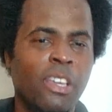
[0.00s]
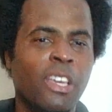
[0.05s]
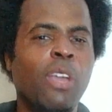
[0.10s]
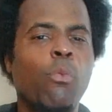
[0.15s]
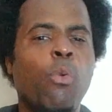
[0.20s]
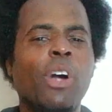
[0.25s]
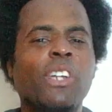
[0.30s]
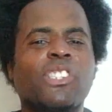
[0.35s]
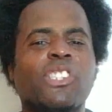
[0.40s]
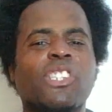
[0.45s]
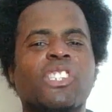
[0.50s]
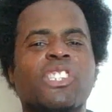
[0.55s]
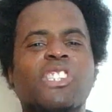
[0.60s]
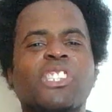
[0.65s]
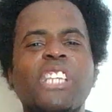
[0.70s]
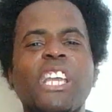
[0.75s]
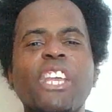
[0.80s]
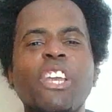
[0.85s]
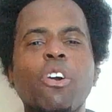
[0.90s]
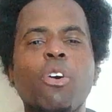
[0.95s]
He wants to
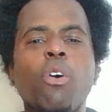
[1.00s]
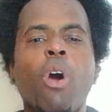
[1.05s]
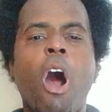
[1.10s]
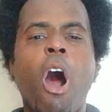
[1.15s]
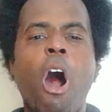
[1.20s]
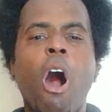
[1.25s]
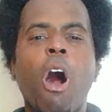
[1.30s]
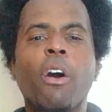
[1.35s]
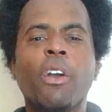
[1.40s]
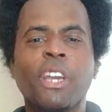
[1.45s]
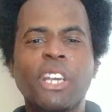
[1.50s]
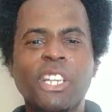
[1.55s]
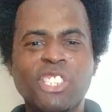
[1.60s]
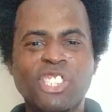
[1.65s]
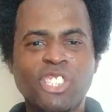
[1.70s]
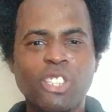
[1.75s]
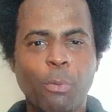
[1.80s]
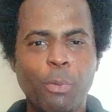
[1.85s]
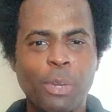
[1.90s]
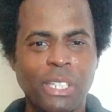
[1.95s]
steal all
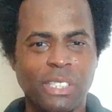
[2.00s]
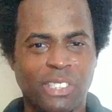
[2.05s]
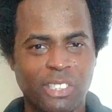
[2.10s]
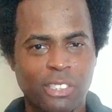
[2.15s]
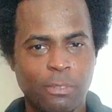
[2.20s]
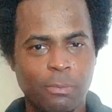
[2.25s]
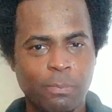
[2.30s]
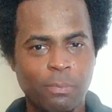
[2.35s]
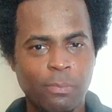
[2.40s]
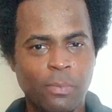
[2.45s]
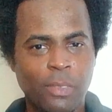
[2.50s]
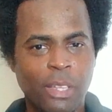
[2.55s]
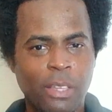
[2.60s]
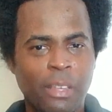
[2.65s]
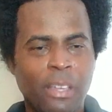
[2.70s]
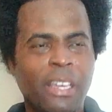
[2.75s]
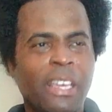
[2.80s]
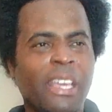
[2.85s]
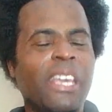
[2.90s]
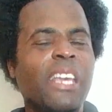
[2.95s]
histories.
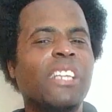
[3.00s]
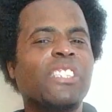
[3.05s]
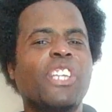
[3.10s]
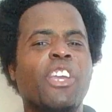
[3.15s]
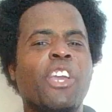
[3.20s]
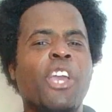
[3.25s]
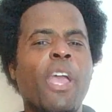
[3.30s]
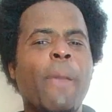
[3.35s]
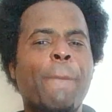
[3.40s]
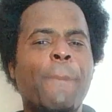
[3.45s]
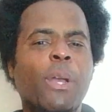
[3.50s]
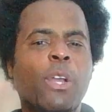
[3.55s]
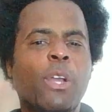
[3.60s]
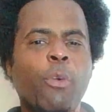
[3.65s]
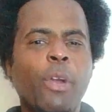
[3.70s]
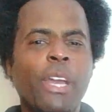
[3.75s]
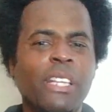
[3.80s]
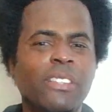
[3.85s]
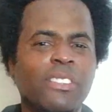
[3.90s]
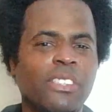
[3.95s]
He is a
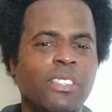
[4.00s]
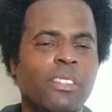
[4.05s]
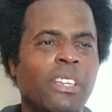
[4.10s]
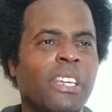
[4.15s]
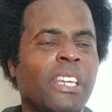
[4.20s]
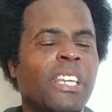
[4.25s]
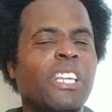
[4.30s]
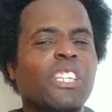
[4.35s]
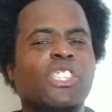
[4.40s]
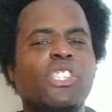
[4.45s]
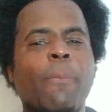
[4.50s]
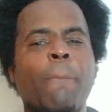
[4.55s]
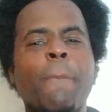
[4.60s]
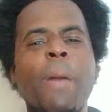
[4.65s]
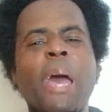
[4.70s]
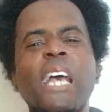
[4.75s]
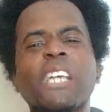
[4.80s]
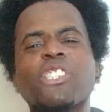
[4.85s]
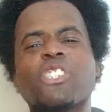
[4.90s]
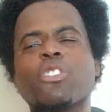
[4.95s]
hypocrite. He is the
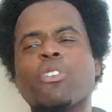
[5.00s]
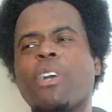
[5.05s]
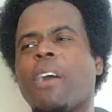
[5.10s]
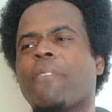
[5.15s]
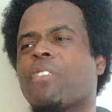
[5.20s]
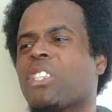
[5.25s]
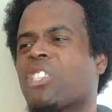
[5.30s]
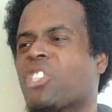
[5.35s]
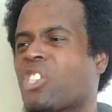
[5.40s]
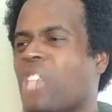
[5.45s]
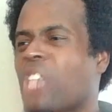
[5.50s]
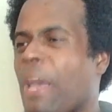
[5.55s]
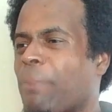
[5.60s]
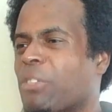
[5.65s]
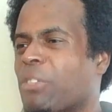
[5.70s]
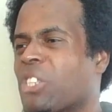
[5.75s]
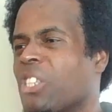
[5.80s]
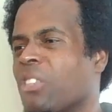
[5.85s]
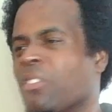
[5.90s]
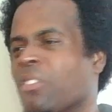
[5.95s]
master of
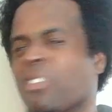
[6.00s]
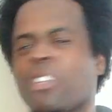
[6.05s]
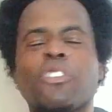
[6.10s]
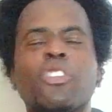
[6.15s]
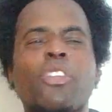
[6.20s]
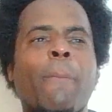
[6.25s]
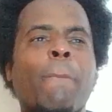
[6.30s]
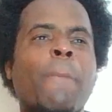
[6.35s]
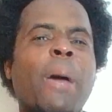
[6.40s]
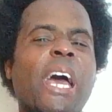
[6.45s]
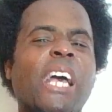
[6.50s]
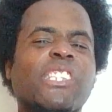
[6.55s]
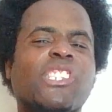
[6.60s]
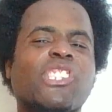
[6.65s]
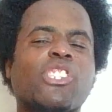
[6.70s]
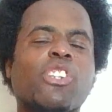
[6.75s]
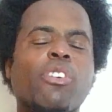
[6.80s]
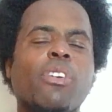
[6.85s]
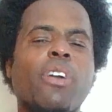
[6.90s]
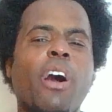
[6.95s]
deception, the
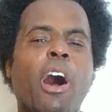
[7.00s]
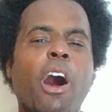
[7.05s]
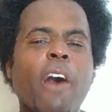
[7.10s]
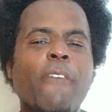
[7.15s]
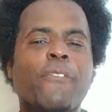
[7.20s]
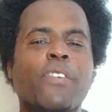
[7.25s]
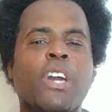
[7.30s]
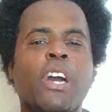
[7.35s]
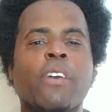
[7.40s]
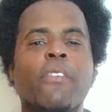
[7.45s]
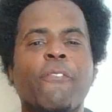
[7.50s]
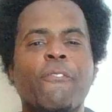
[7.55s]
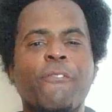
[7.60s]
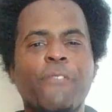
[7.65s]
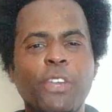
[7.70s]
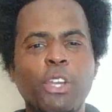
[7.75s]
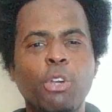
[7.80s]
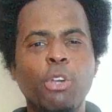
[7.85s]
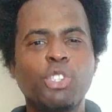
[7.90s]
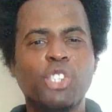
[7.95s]
master of
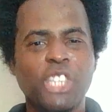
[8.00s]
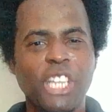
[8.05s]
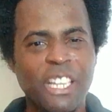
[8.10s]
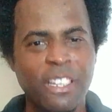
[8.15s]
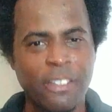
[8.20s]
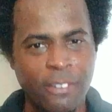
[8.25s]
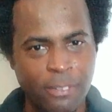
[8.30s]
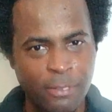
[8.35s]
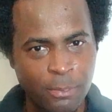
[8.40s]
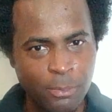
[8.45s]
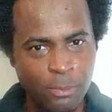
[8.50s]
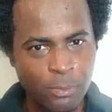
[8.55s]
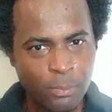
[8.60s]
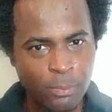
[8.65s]
confusion.